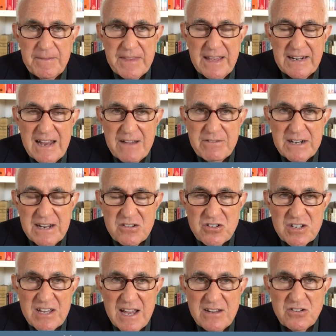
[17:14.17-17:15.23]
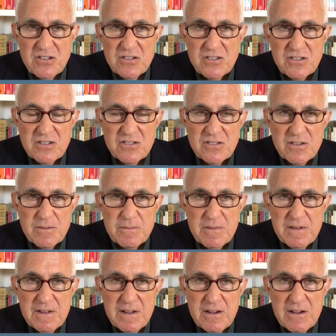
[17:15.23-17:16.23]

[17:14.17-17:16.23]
and have an education system